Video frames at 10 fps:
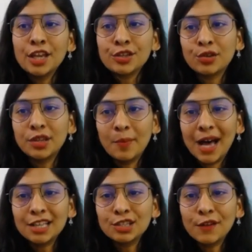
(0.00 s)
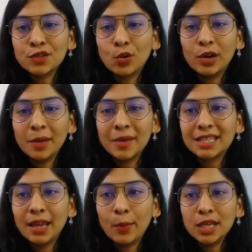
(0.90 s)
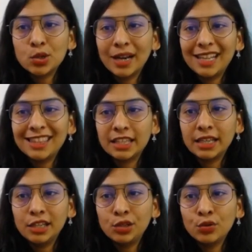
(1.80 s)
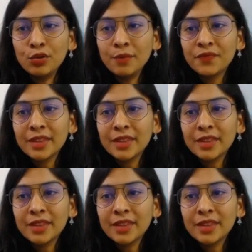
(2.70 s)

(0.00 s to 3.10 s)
So the mass of sodium is given 23U